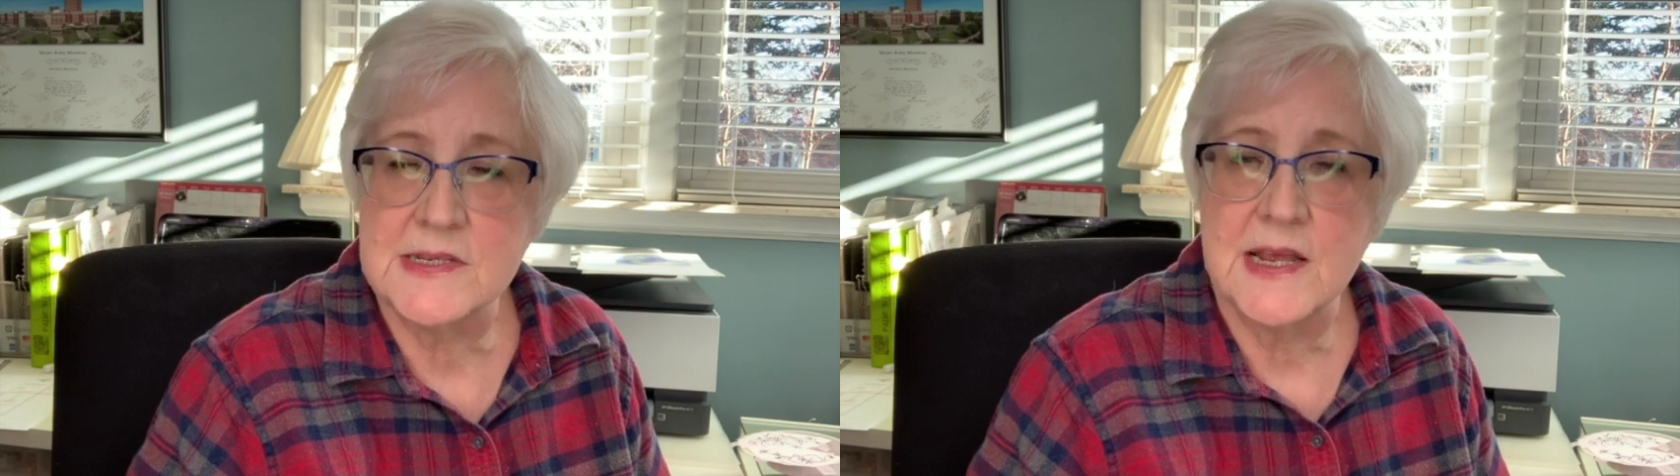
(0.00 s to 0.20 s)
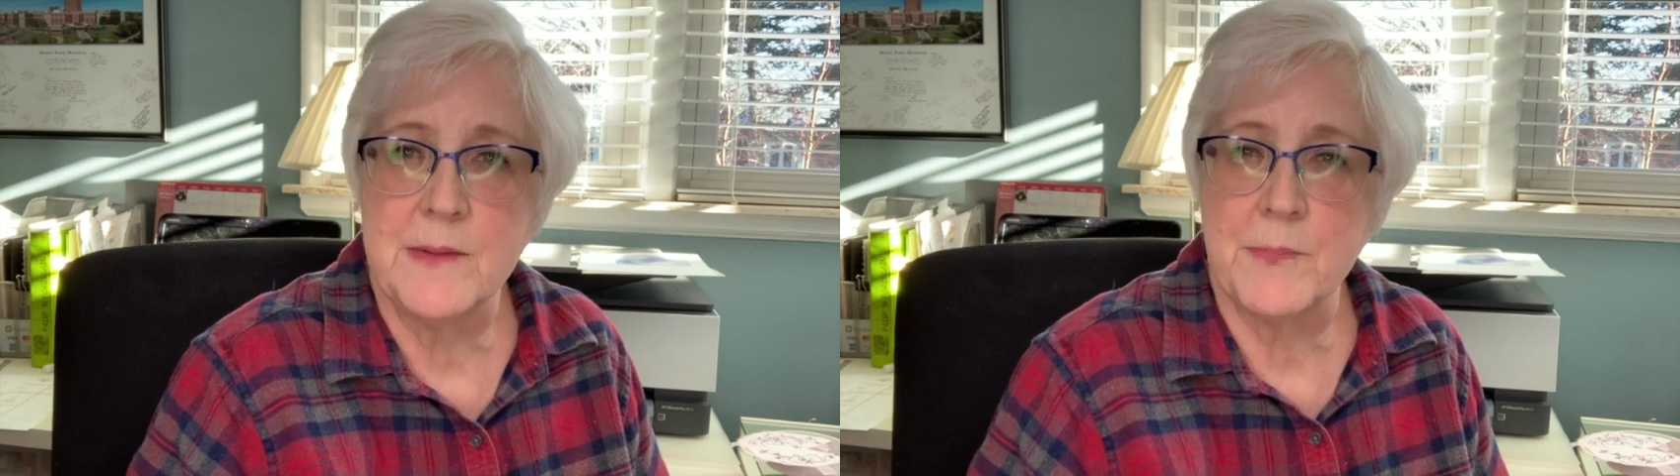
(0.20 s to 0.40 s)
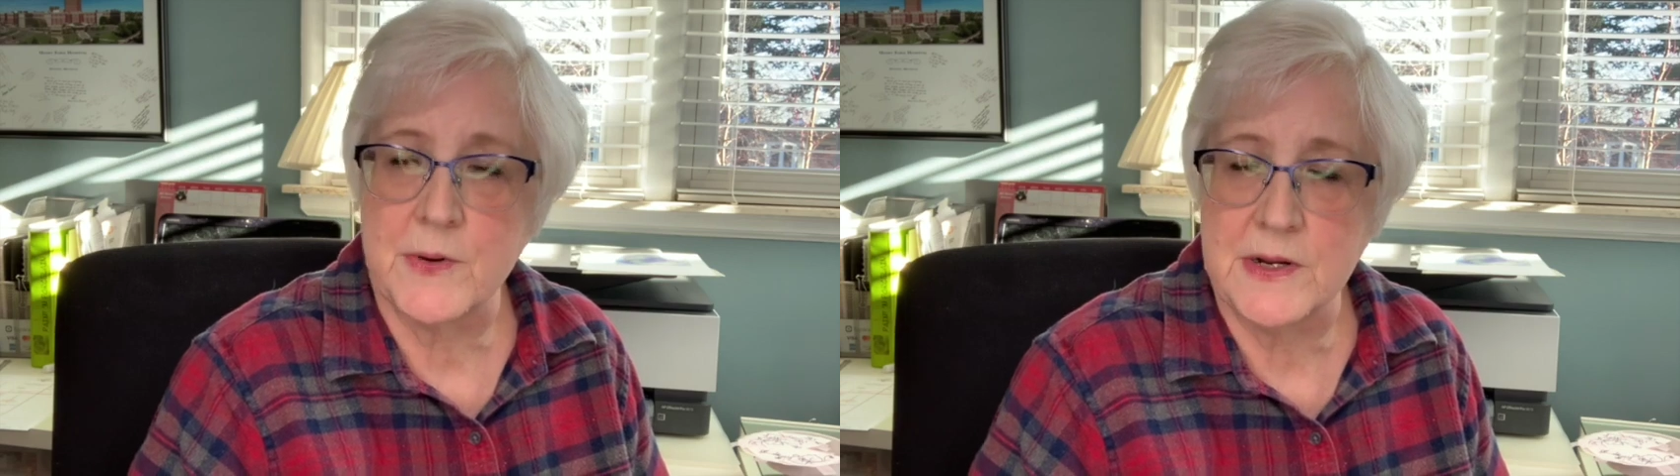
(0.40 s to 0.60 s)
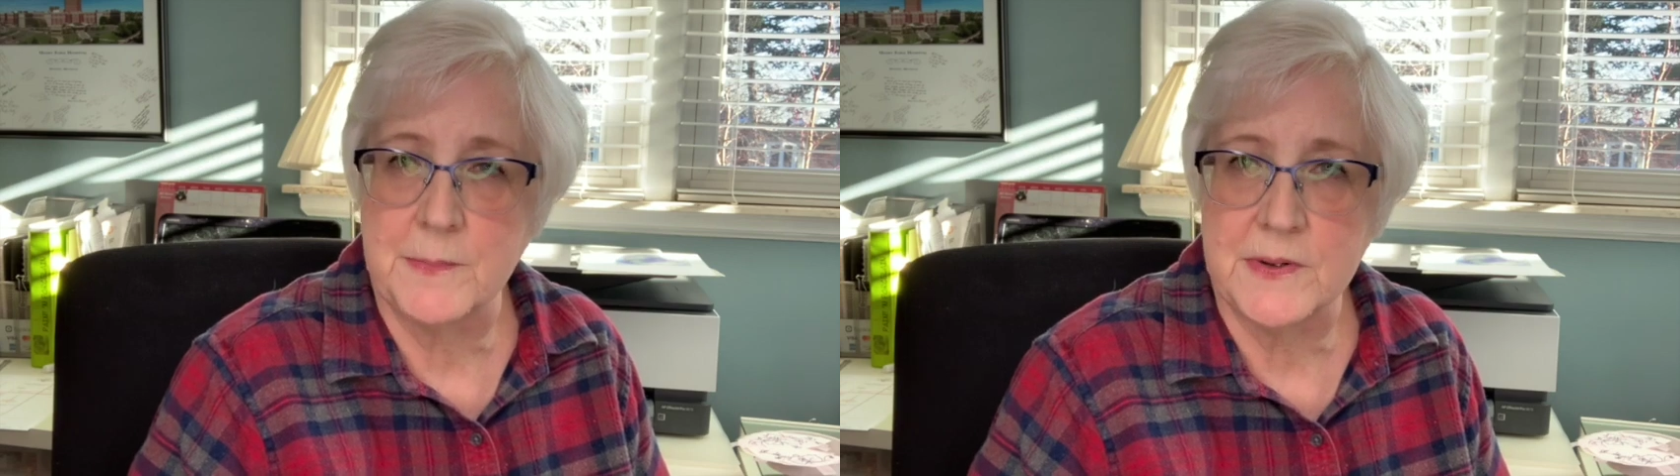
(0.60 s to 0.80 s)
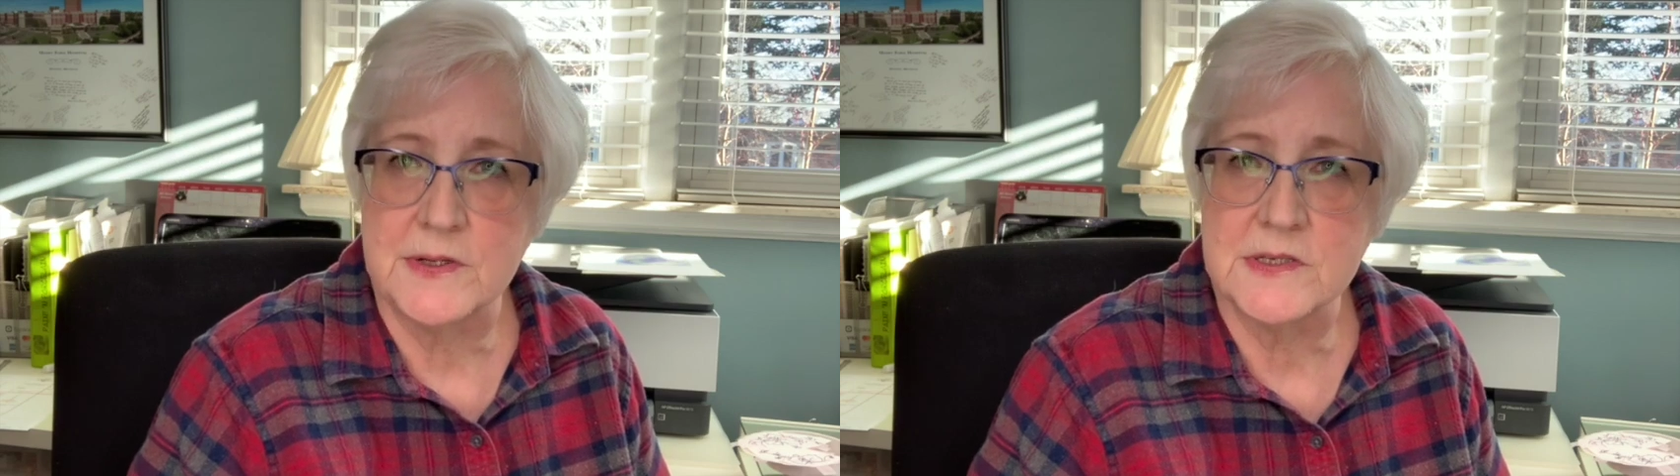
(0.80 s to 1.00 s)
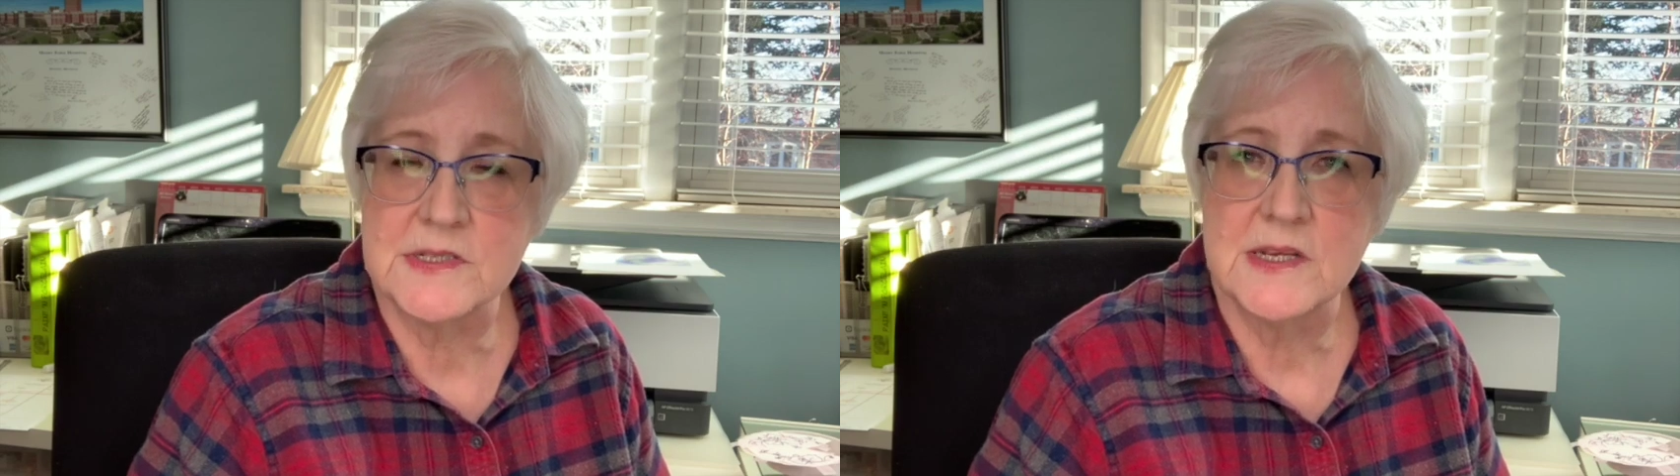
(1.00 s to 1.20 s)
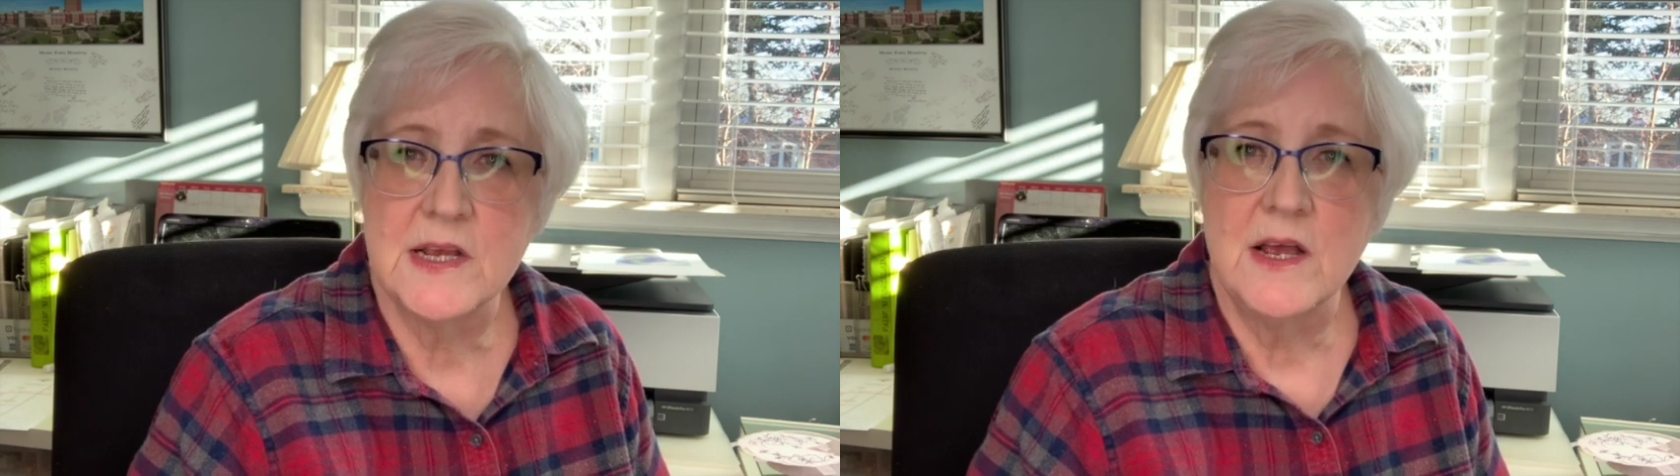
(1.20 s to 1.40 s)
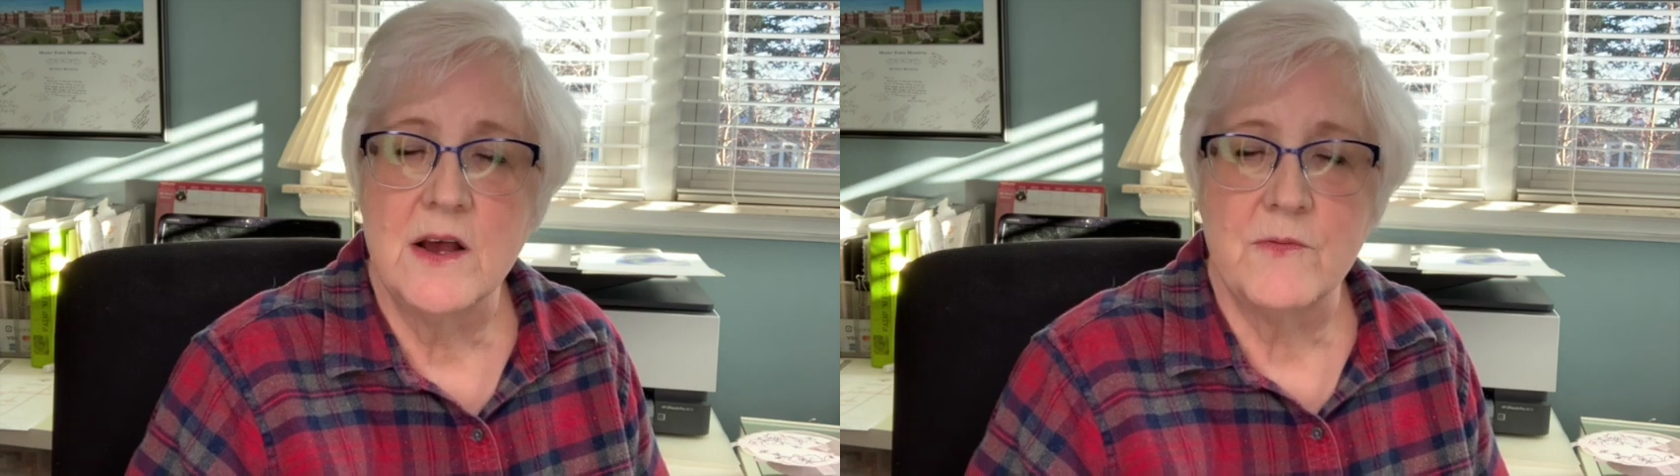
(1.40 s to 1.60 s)
and printables
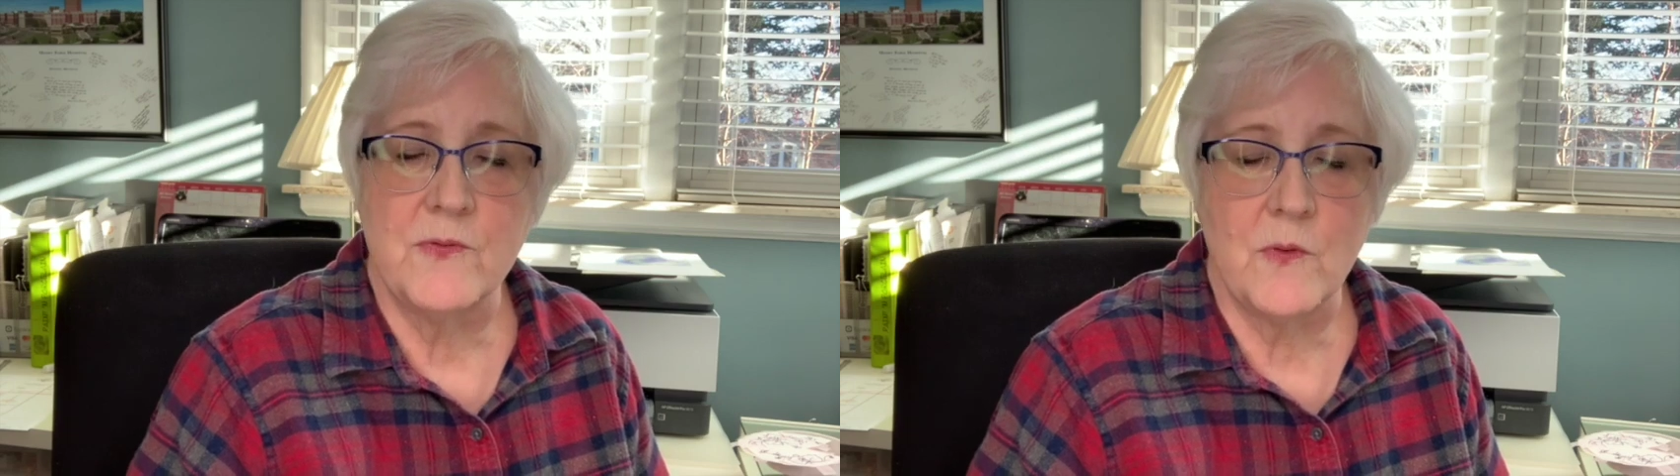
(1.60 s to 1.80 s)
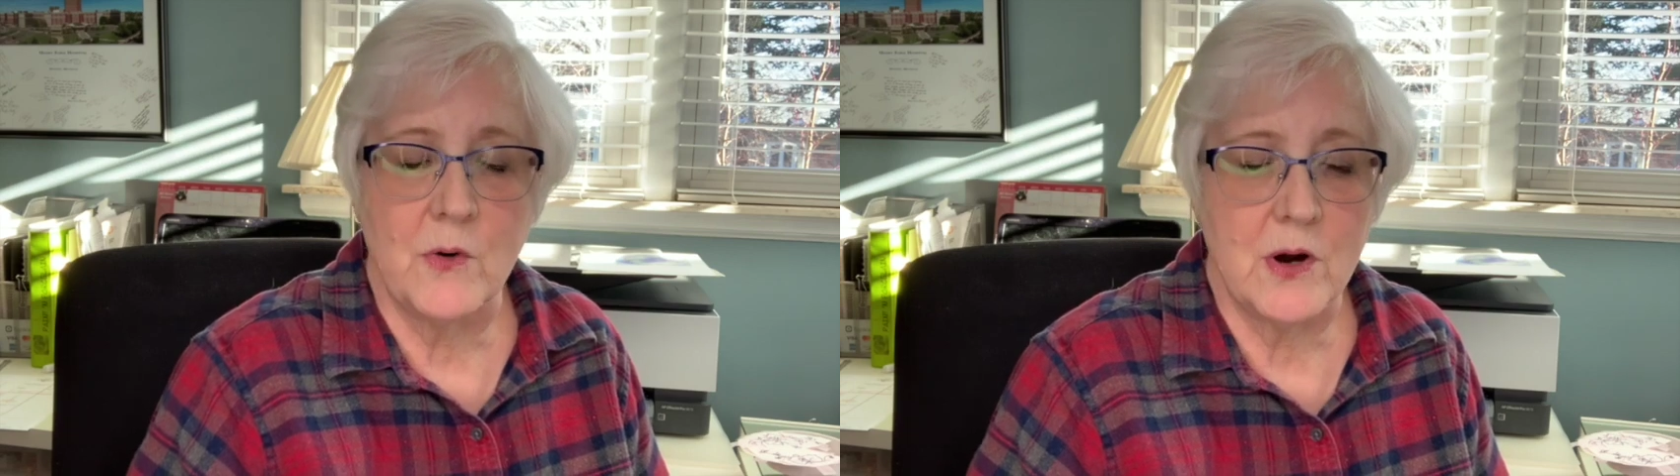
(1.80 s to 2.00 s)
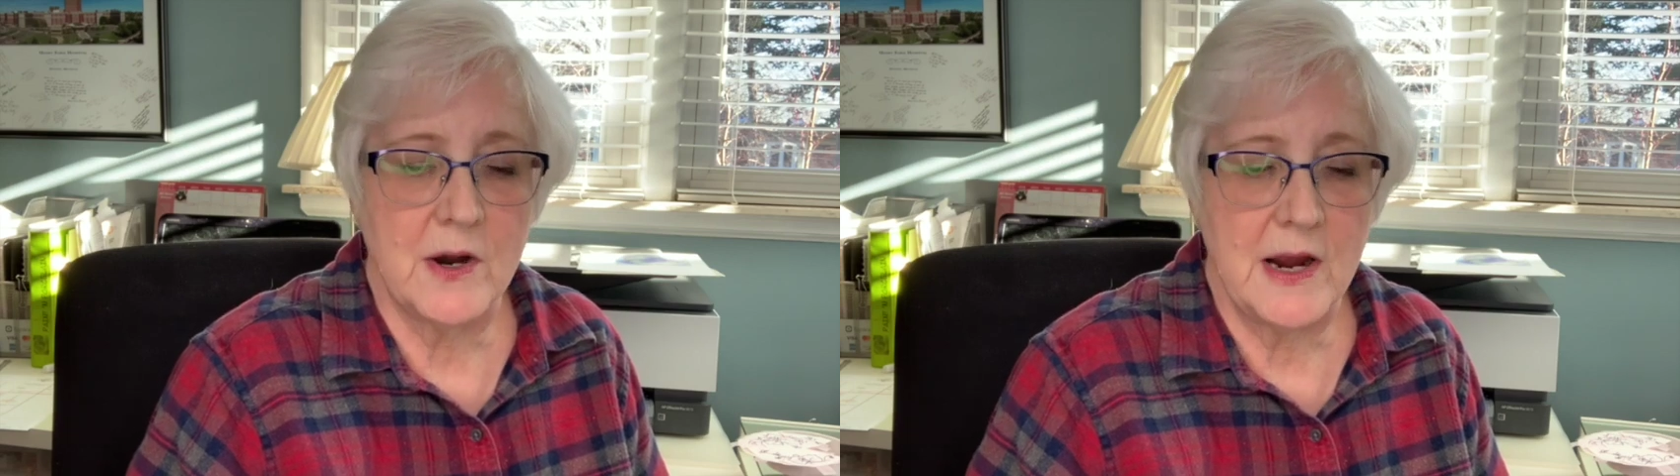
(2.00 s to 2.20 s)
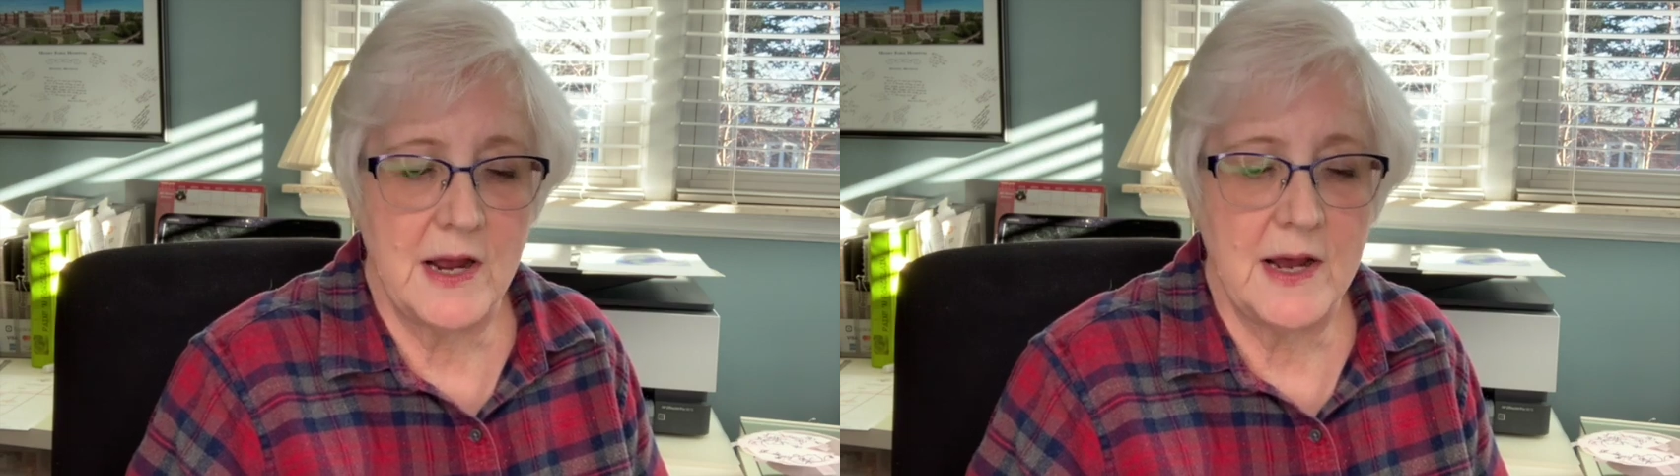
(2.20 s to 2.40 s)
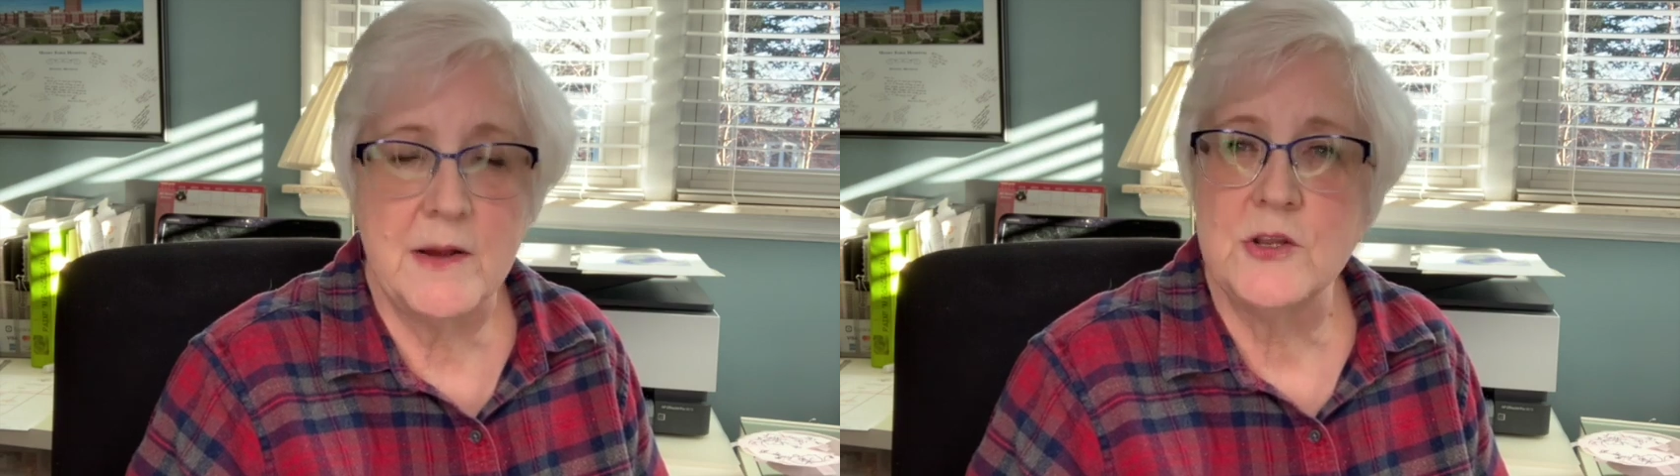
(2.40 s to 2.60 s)
for uh,